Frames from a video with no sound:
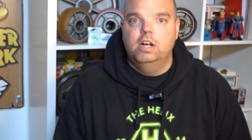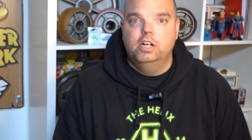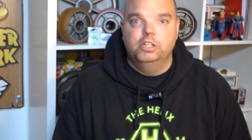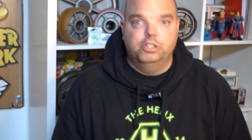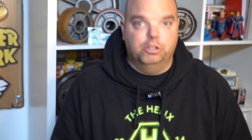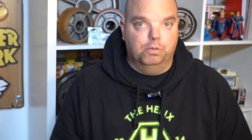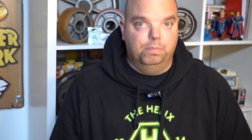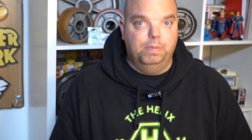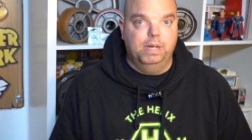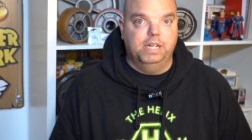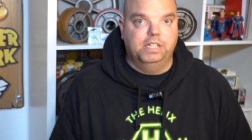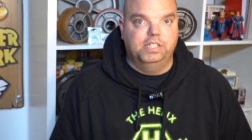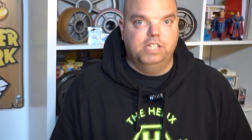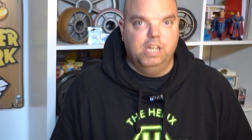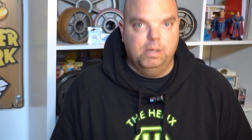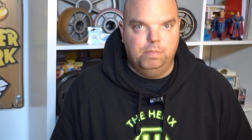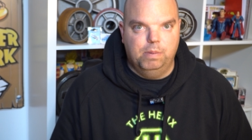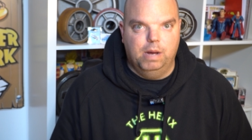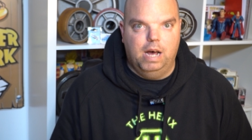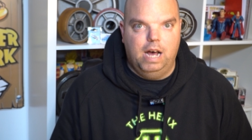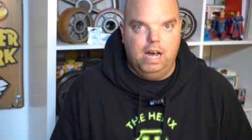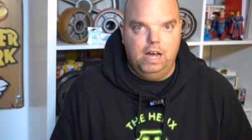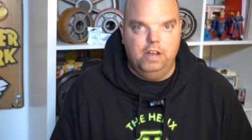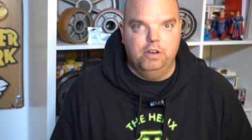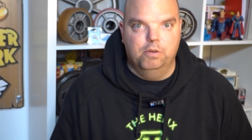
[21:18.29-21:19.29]
So Big
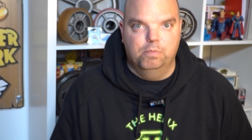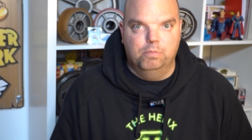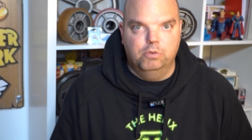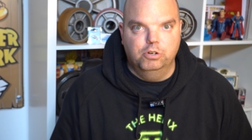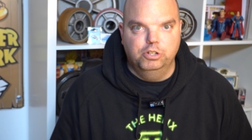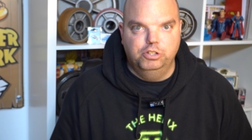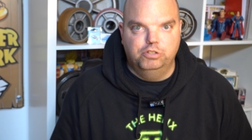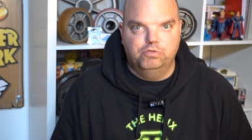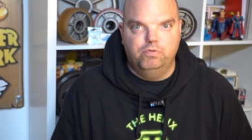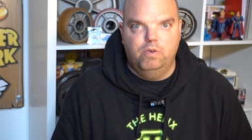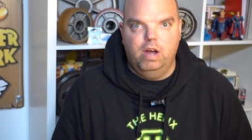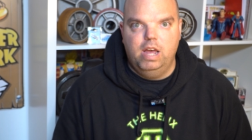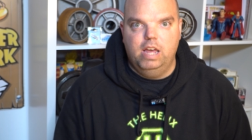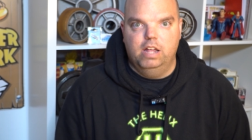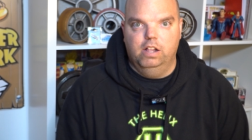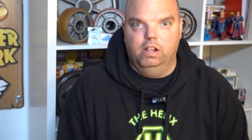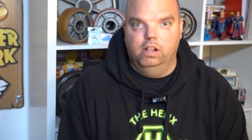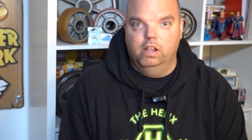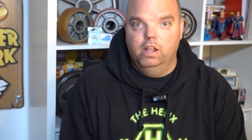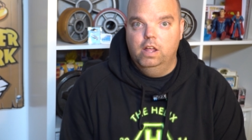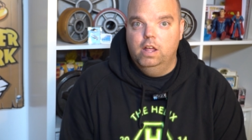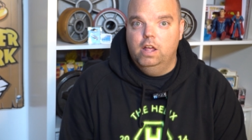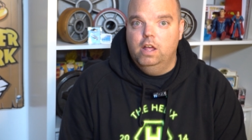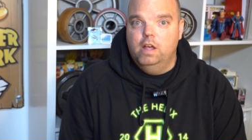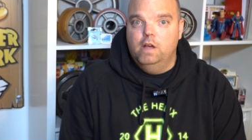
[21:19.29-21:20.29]
Dipper had a moist
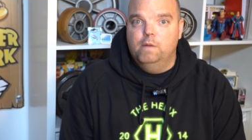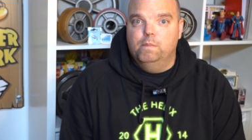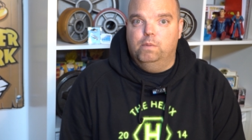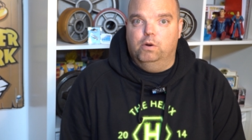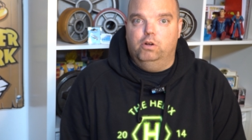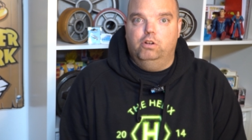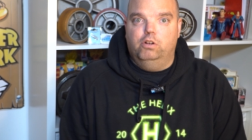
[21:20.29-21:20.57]
rail, but